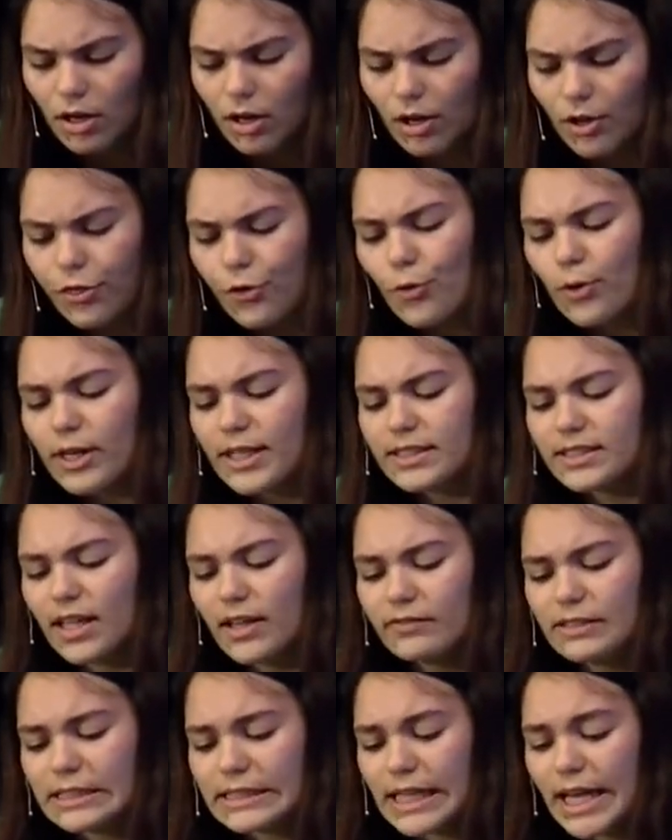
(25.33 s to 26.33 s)
Authorities
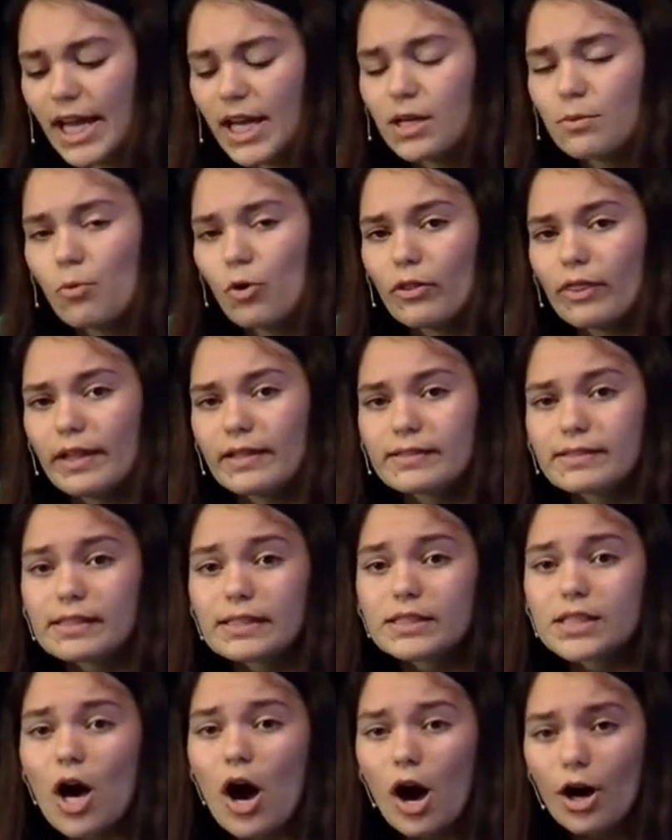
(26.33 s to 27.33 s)
have detained more than
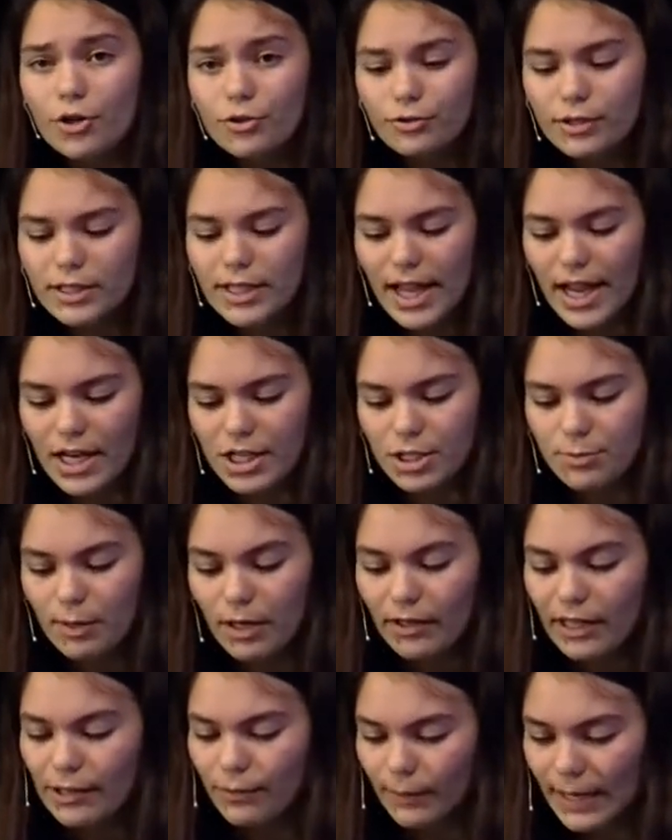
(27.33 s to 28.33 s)
600
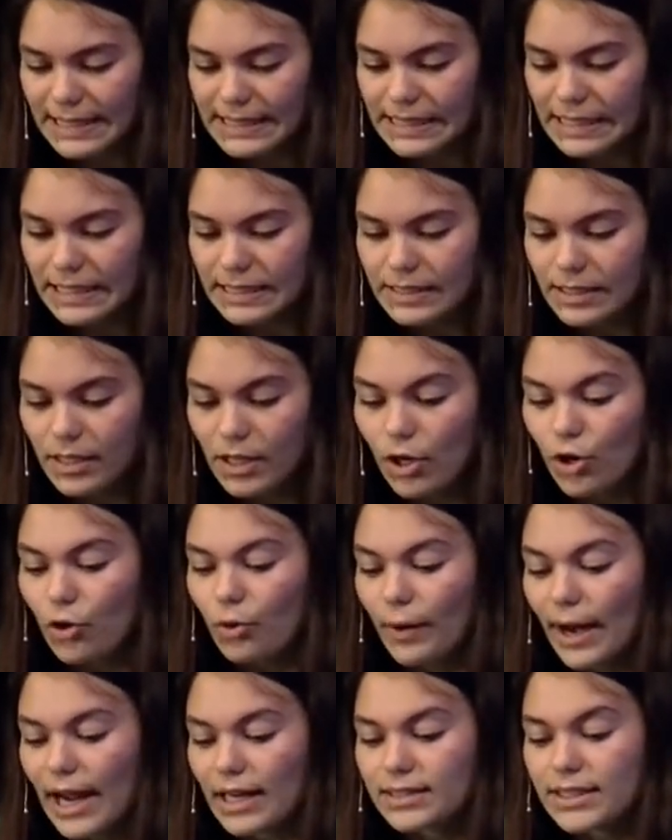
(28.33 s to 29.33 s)
Kashmiri residents in a
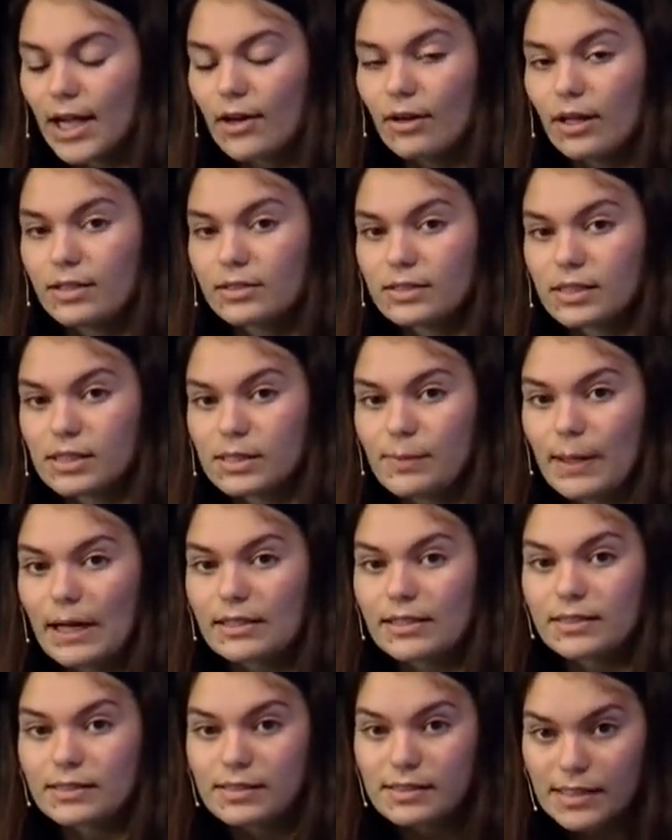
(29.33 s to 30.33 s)
crackdown on
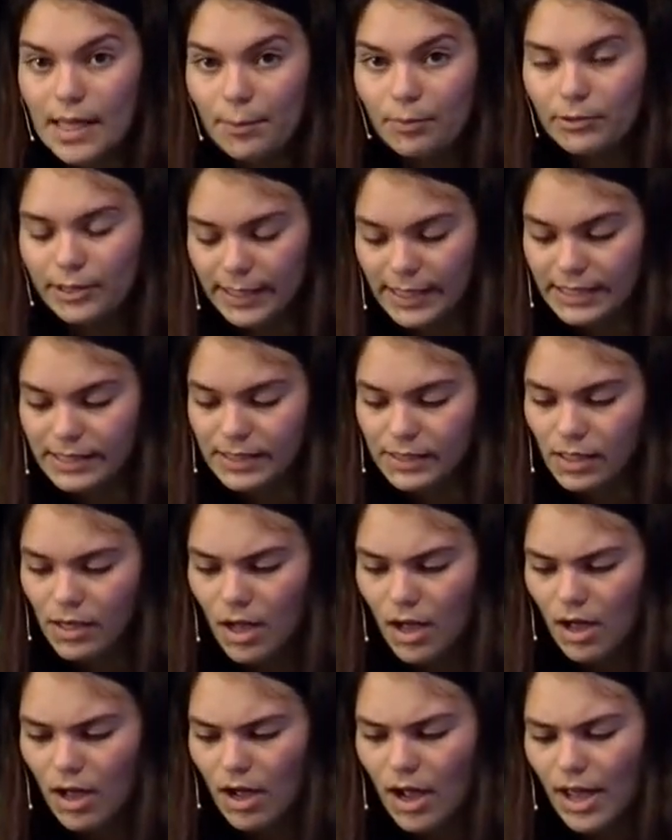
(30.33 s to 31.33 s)
suspected separatists
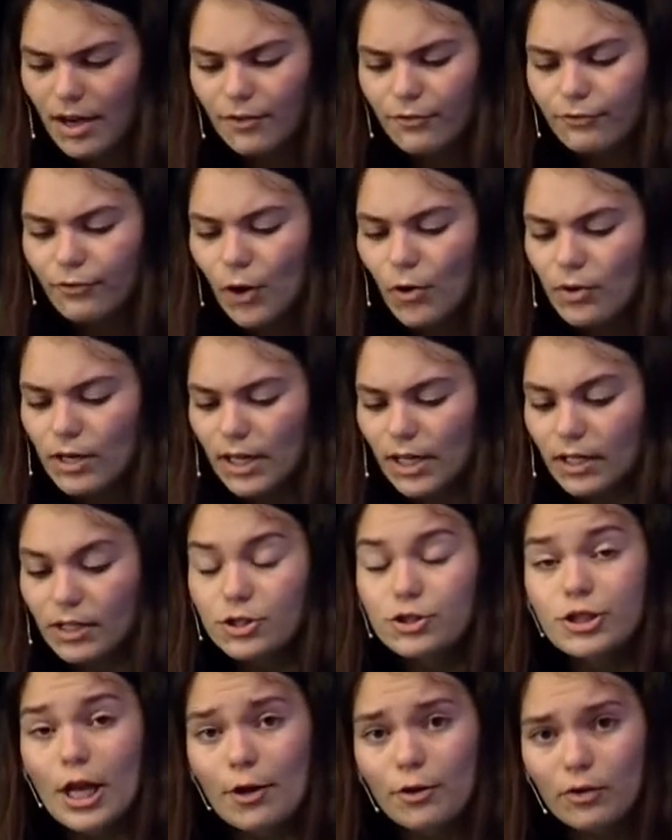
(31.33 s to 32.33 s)
ahead of voting in a
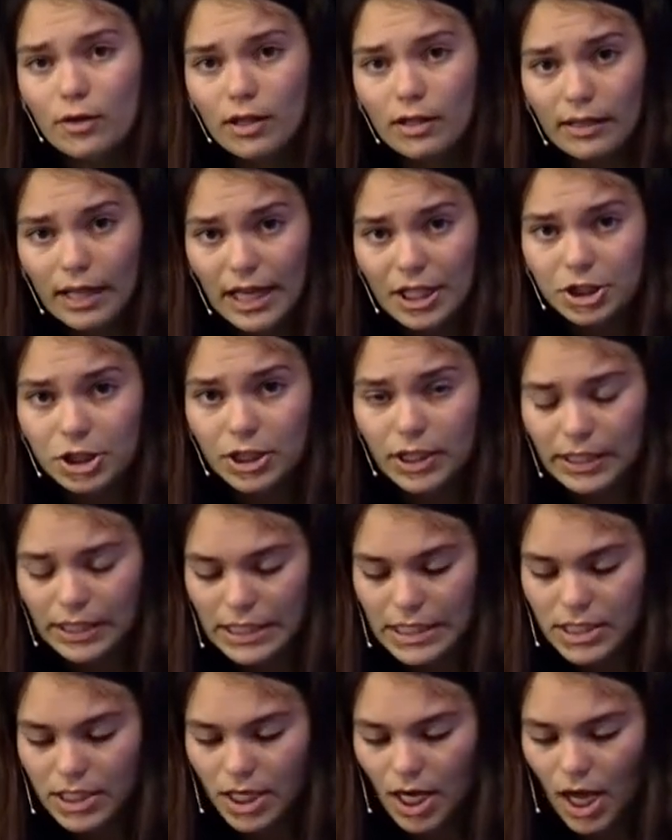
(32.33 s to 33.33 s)
general election in
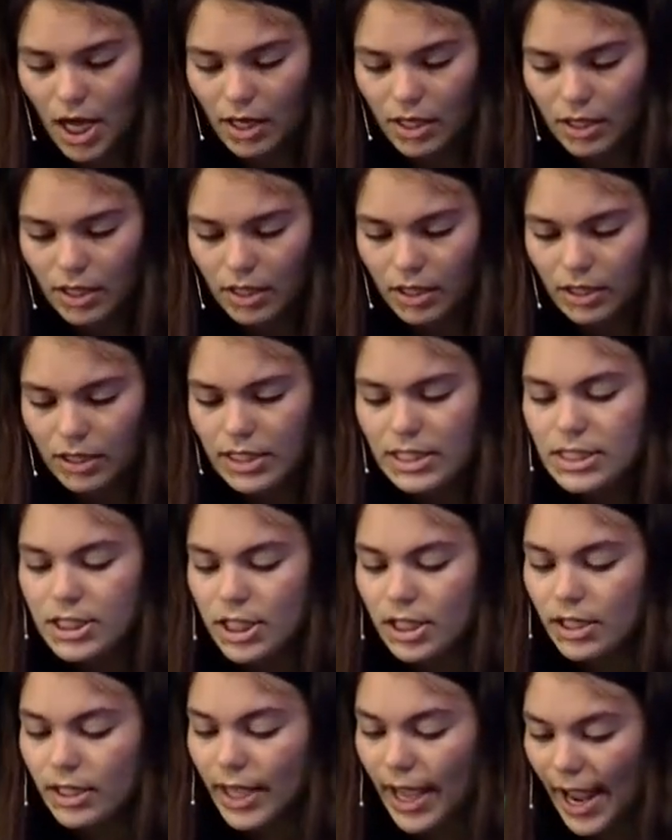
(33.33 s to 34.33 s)
India.
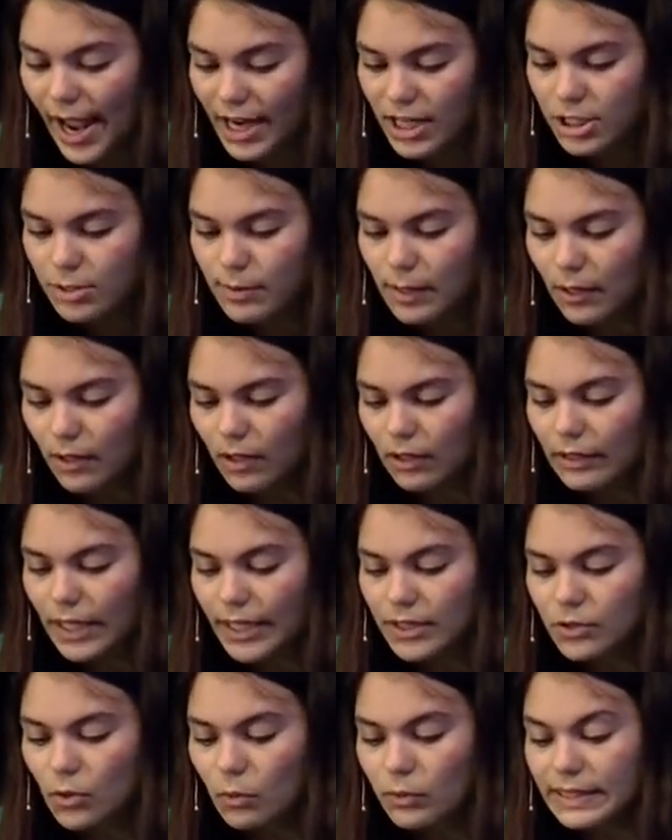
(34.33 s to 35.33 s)
Indian Kashmir
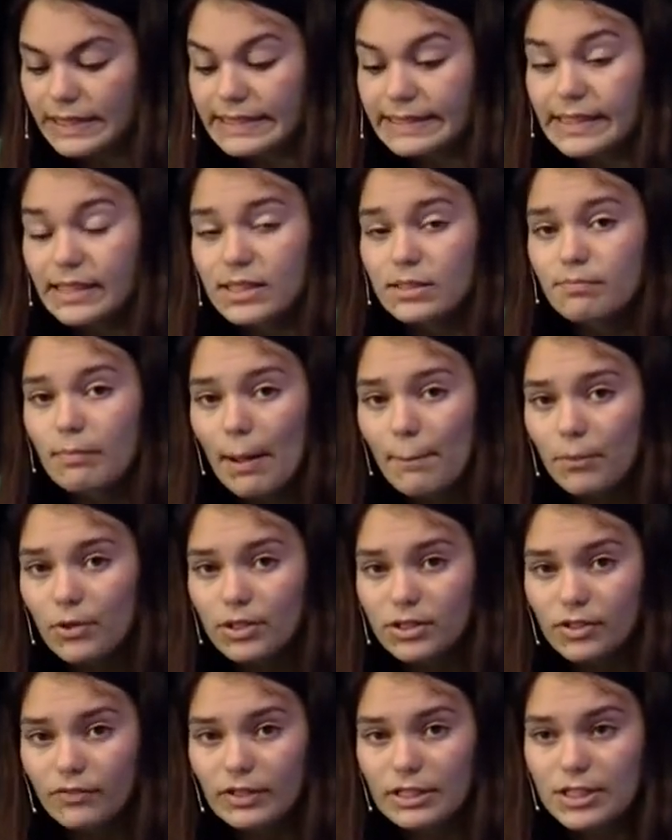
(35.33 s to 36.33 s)
elects only 6
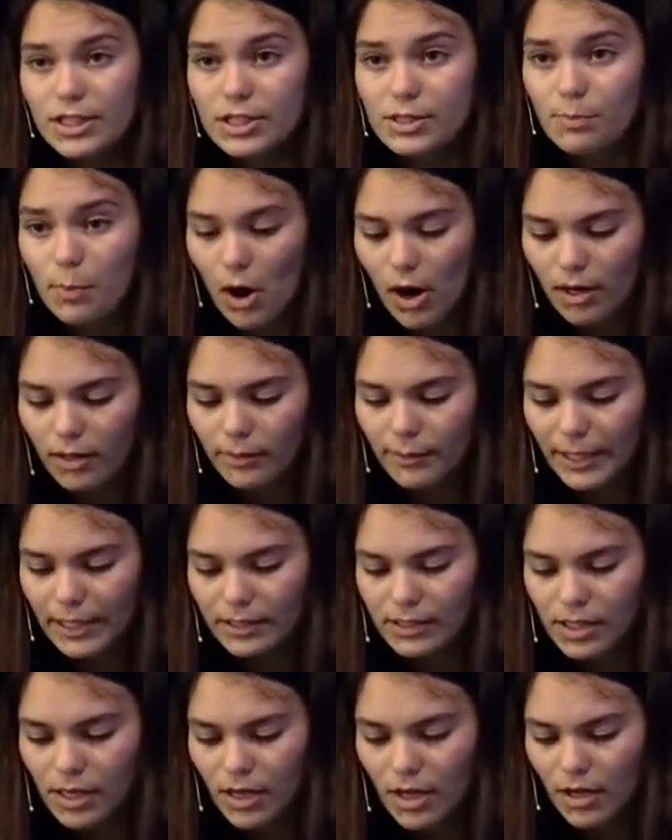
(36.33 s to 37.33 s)
members of India's
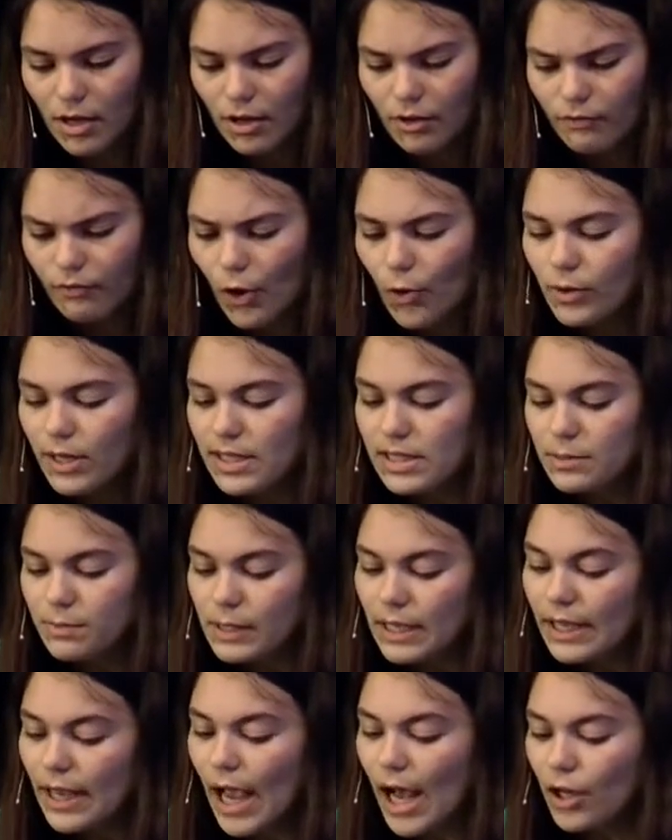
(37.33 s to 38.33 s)
parliament. Voting is
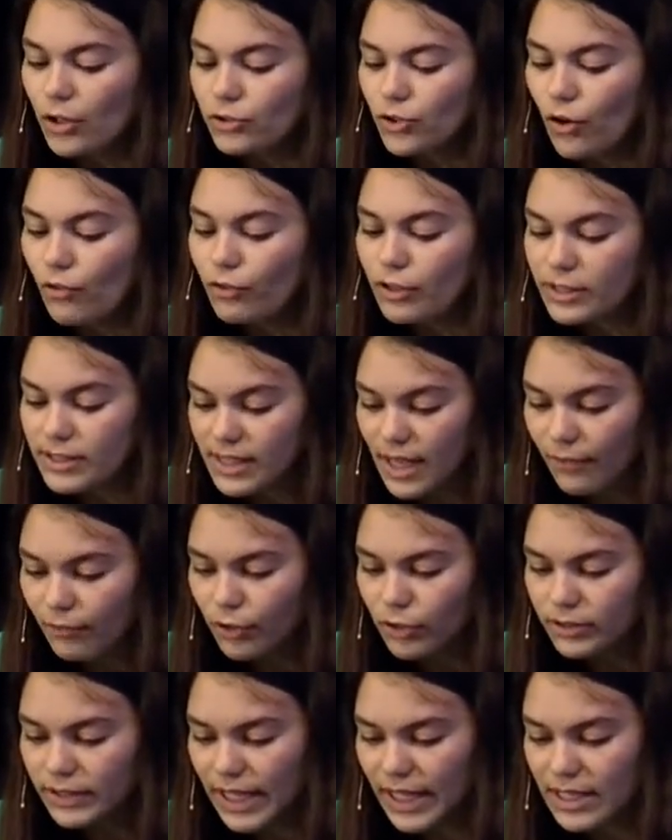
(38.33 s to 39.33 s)
being held over
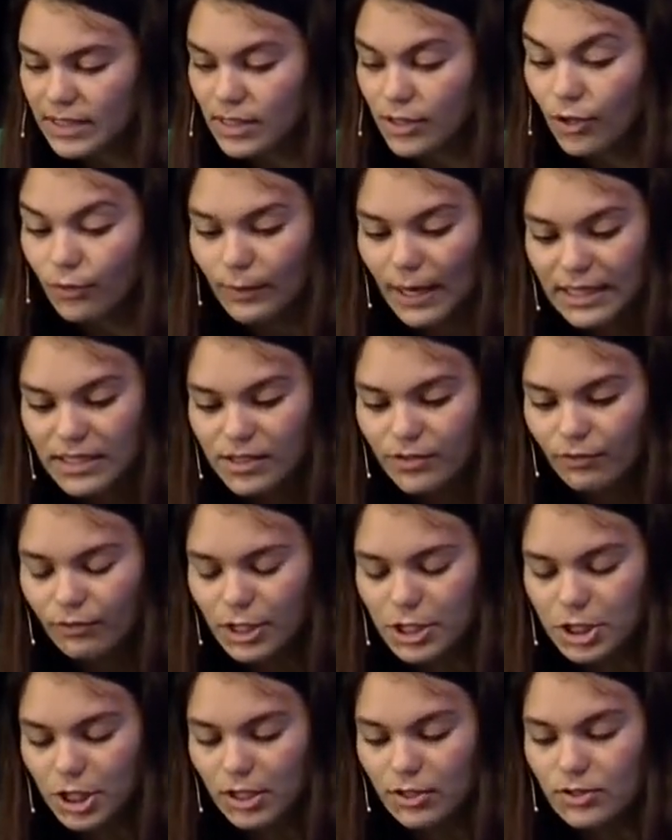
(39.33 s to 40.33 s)
several days in the rest of
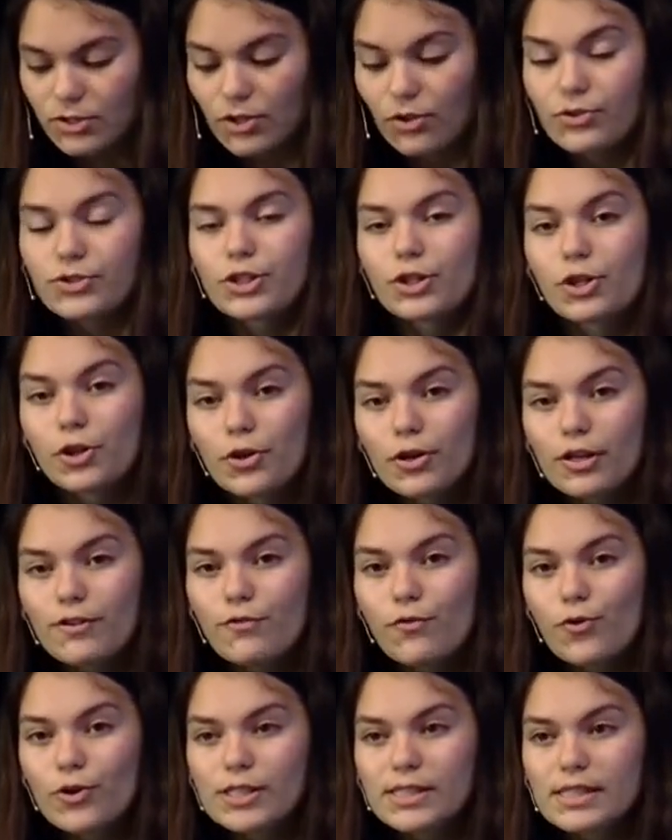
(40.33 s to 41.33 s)
regions so security
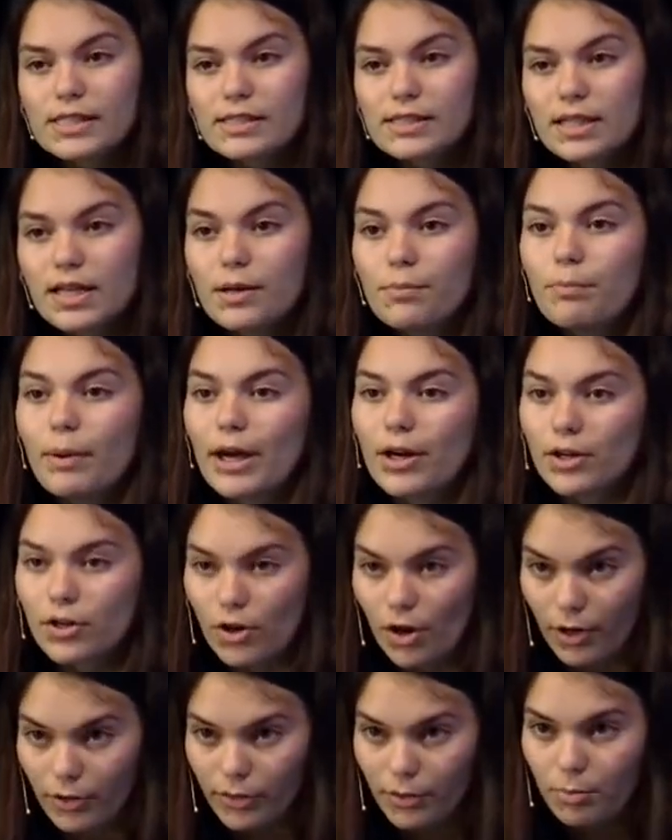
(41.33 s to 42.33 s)
forces can better
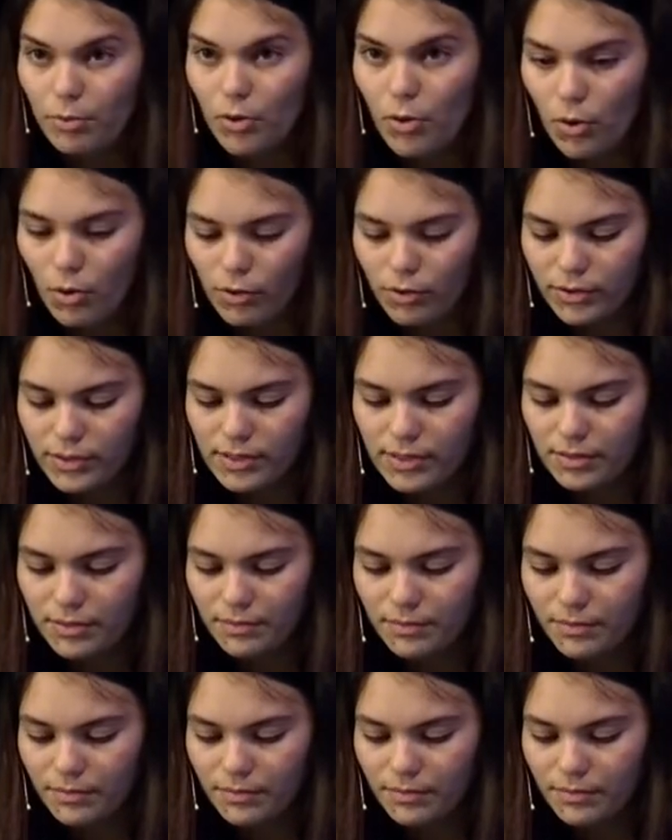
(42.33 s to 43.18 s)
guard the polls.